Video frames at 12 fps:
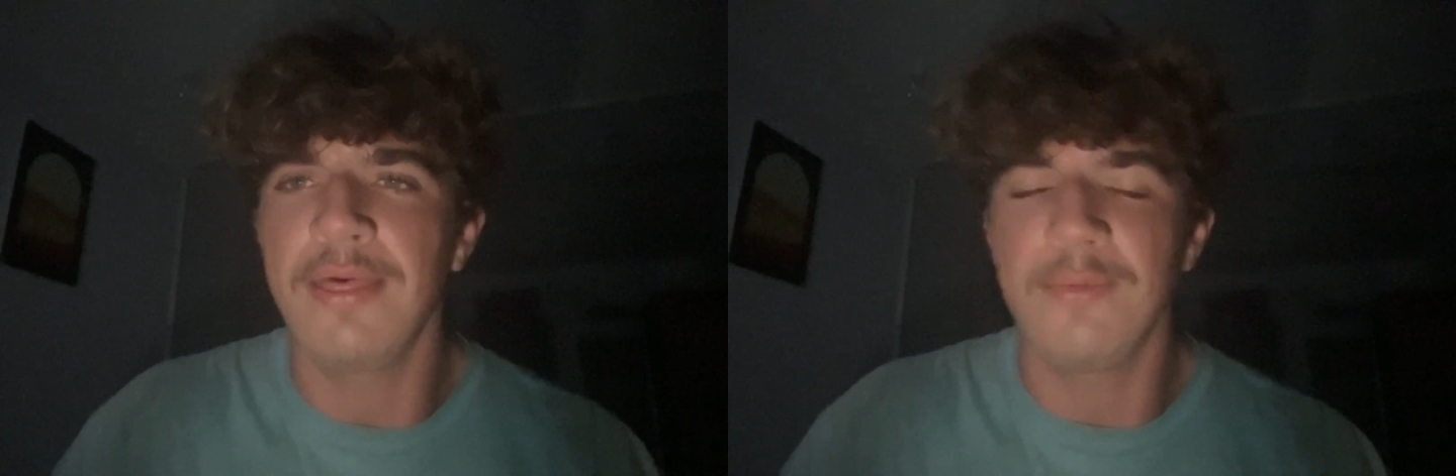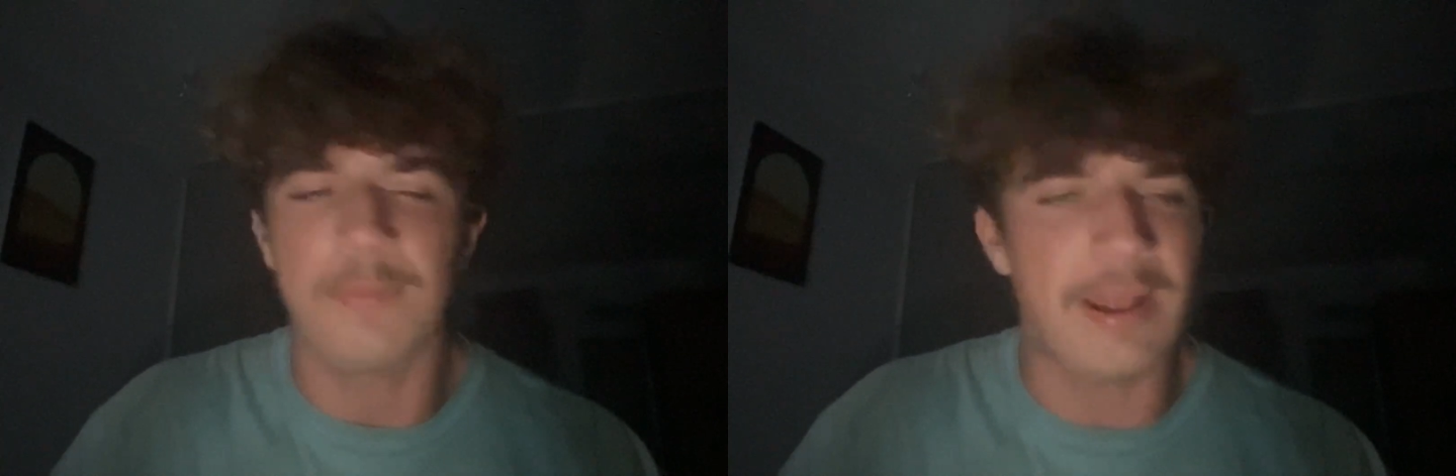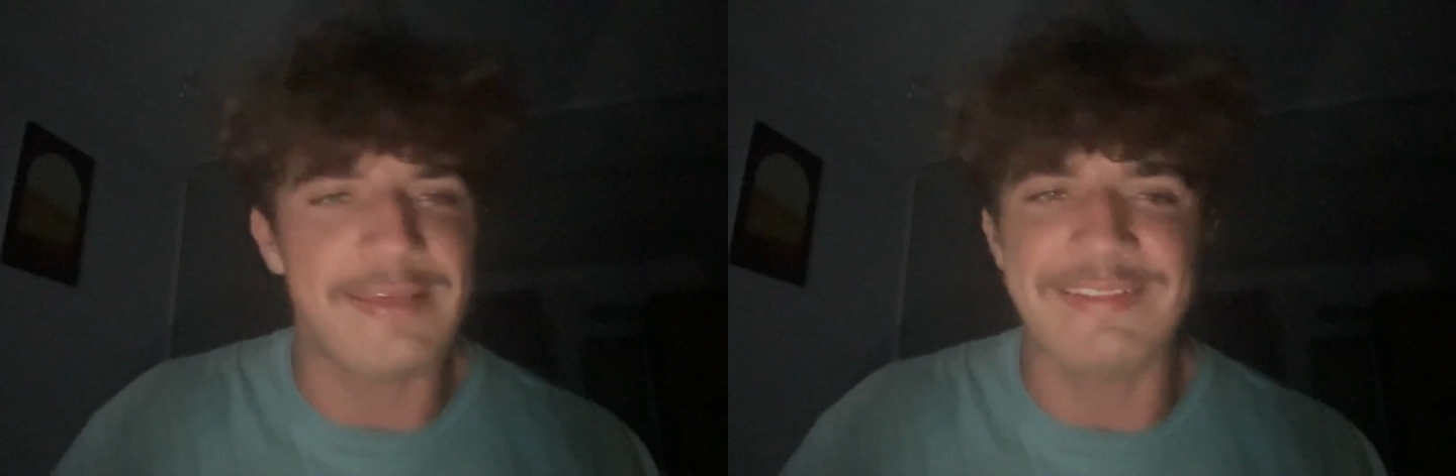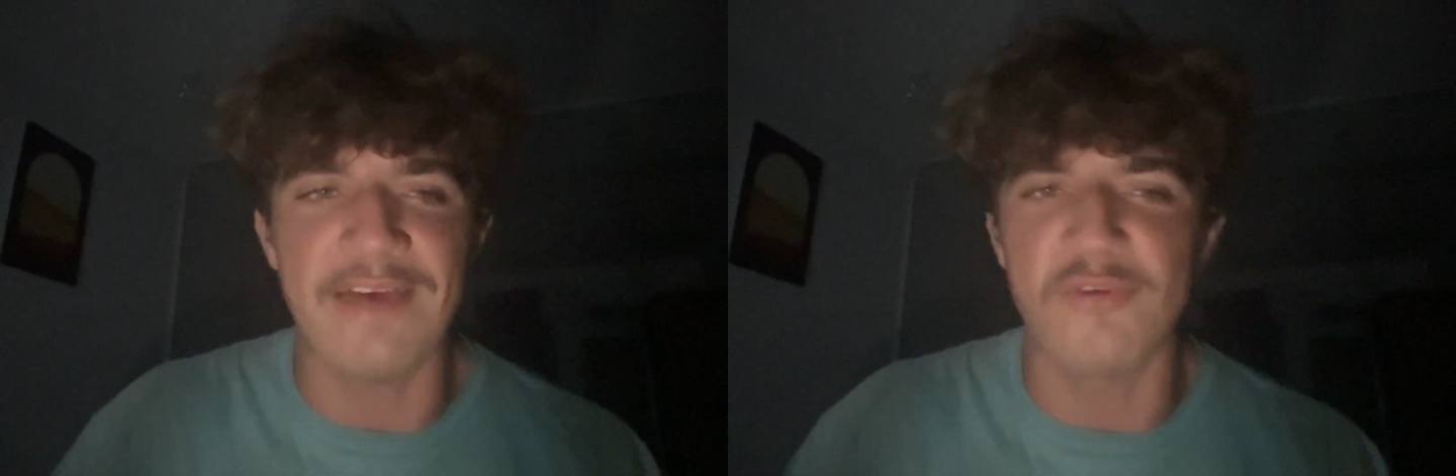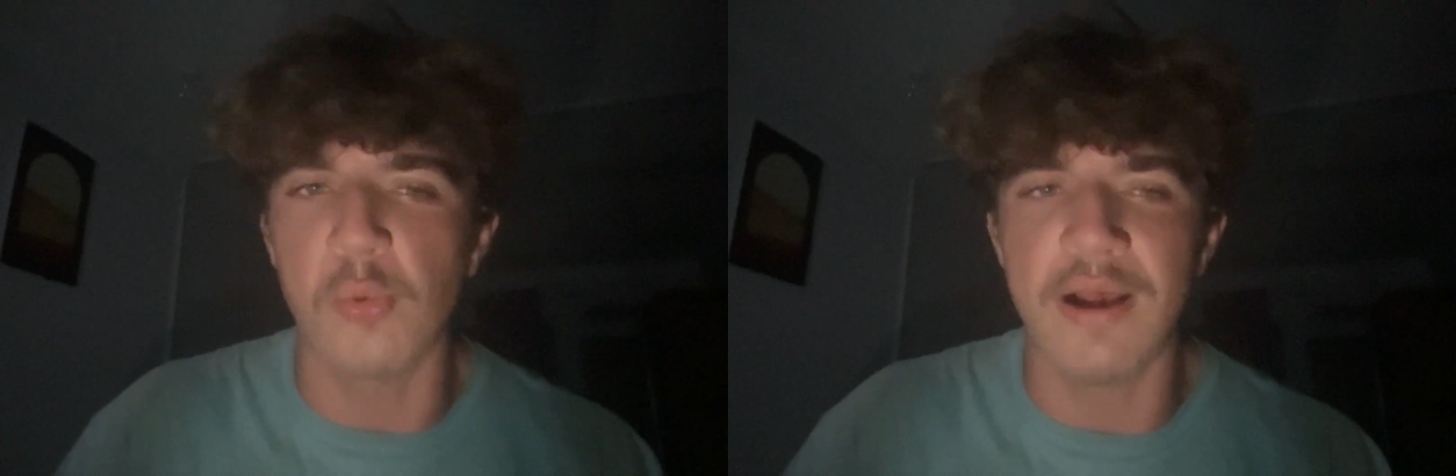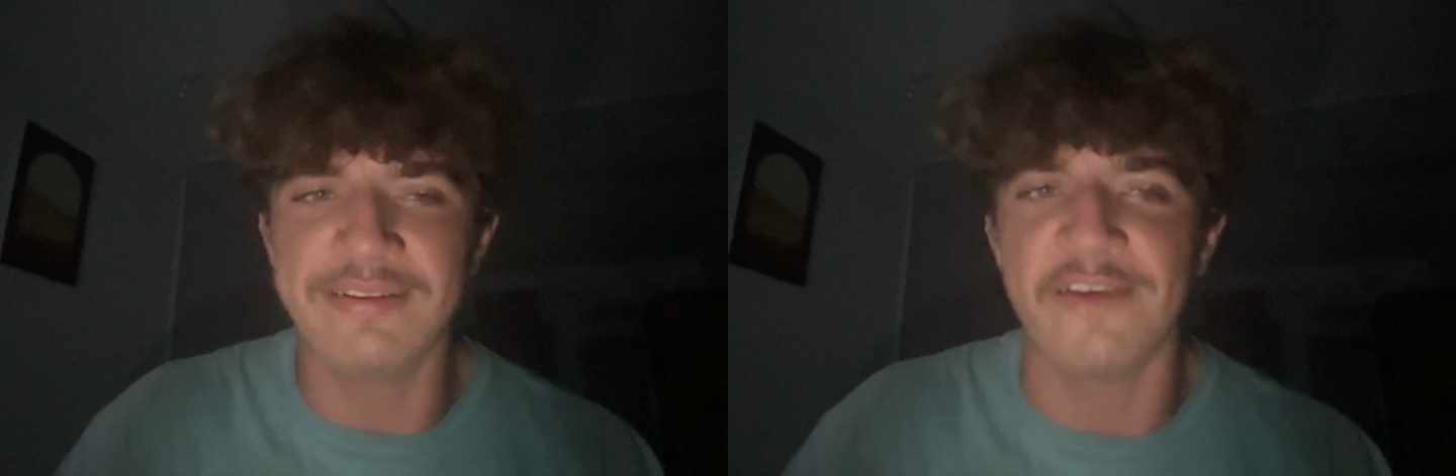when he's never
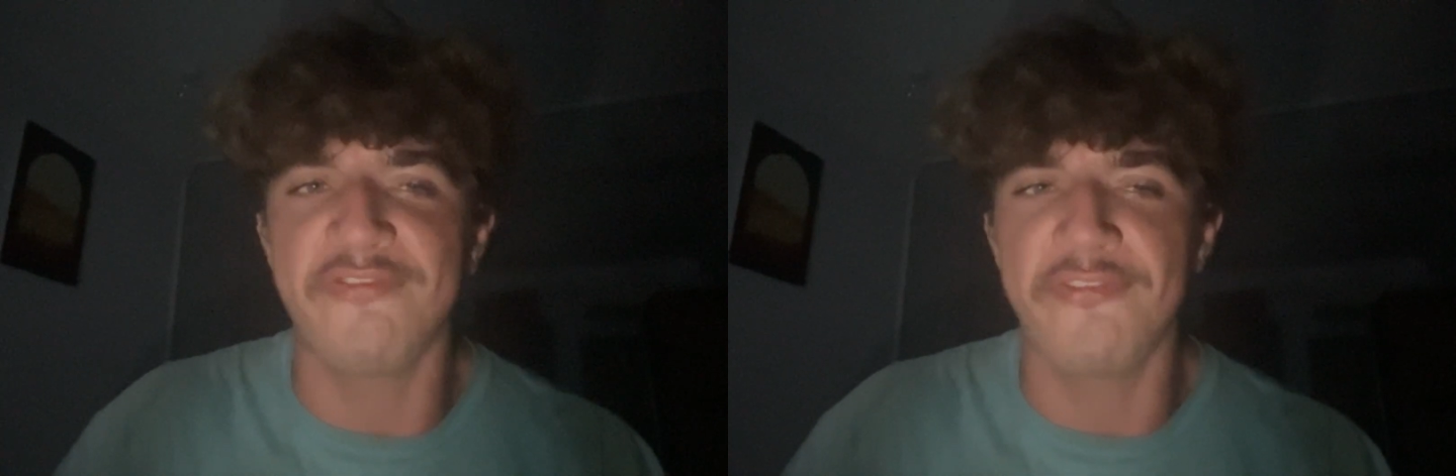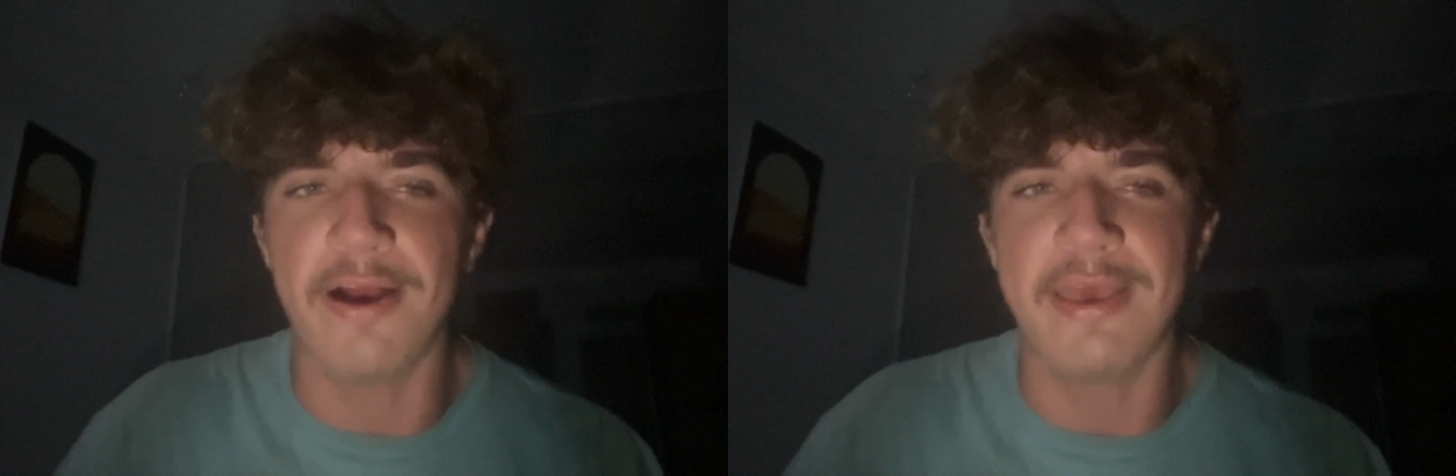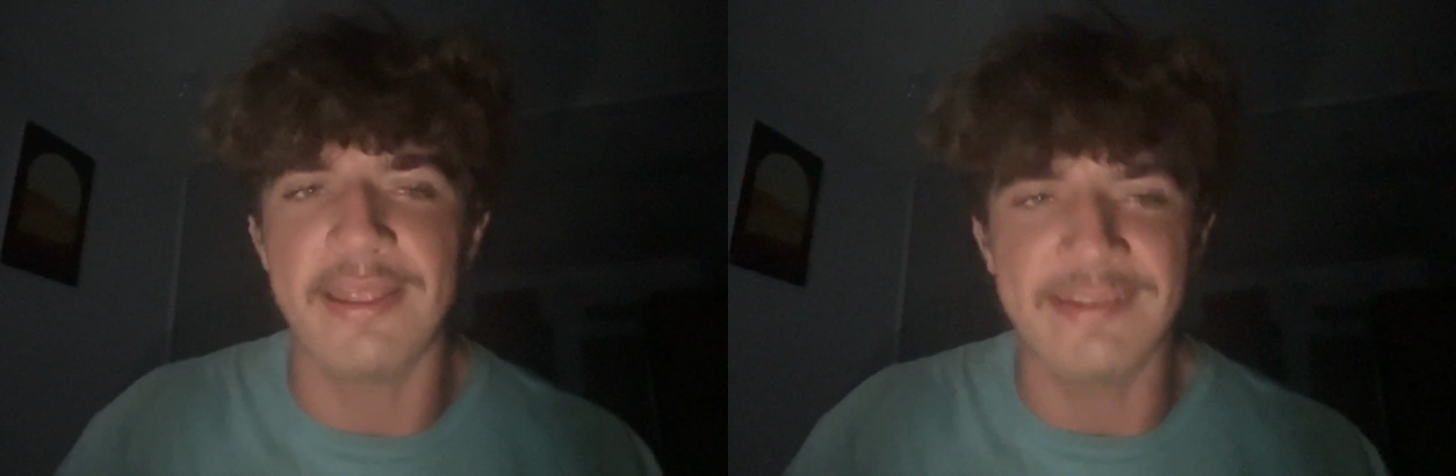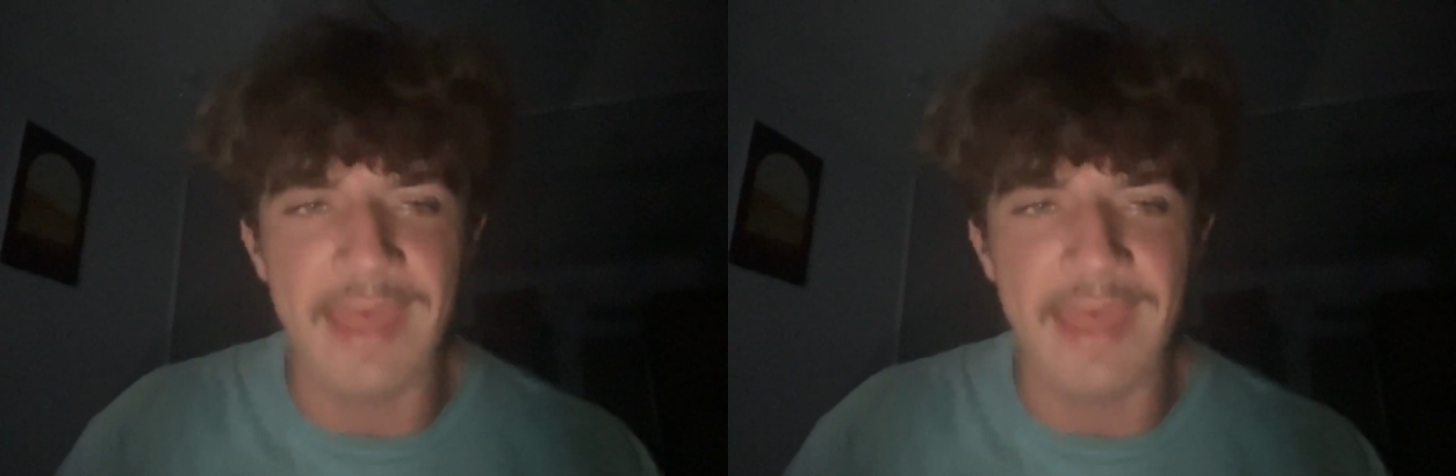worked a fucking